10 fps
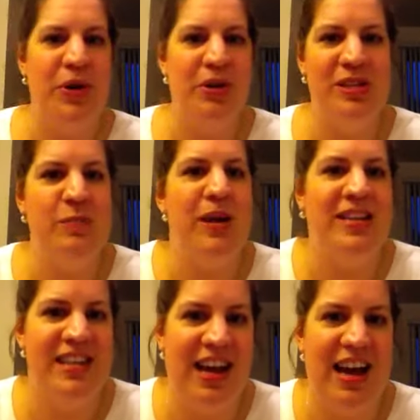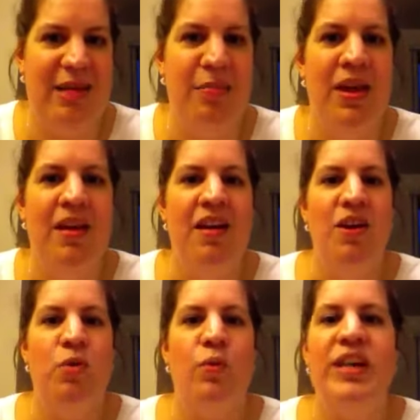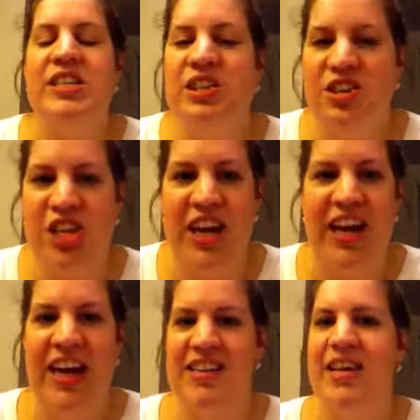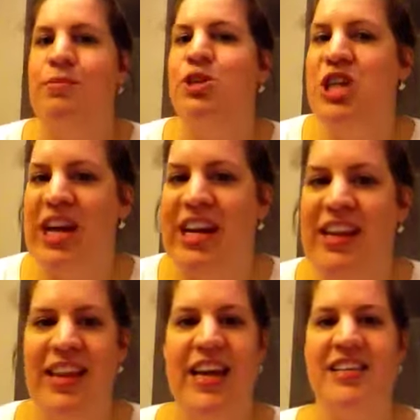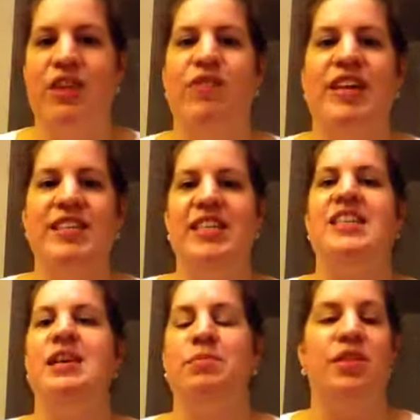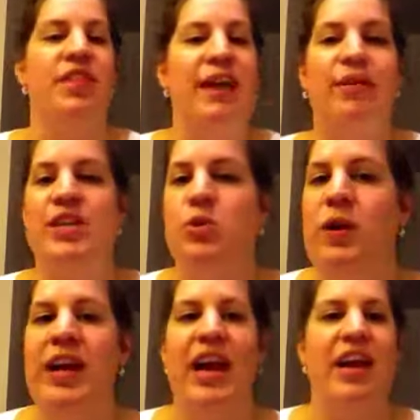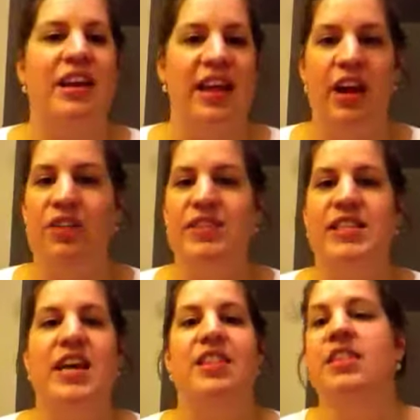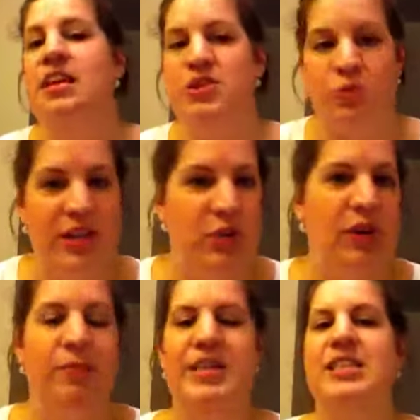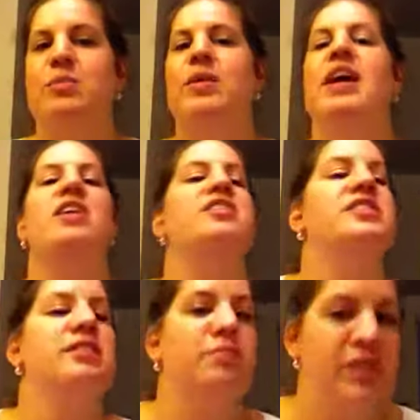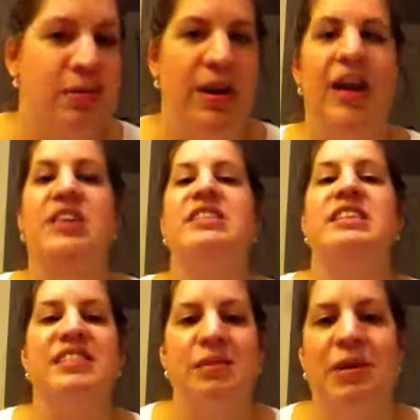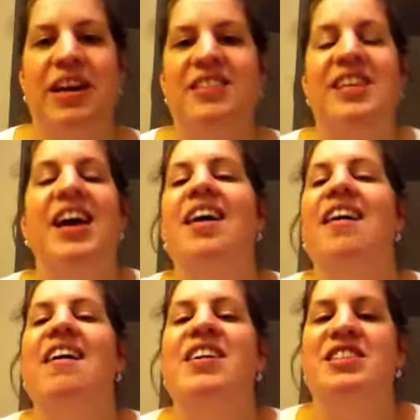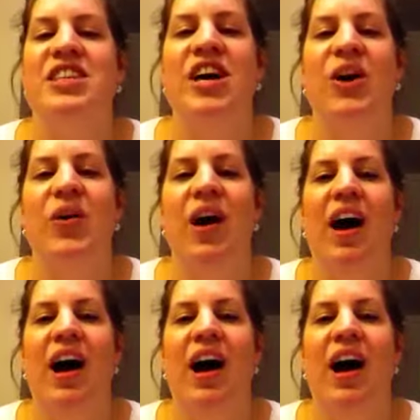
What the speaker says: don't spend time researching and double checking things. If they see something, they retweet it, and then all of a sudden it's retweeted by someone else and someone else and someone else. So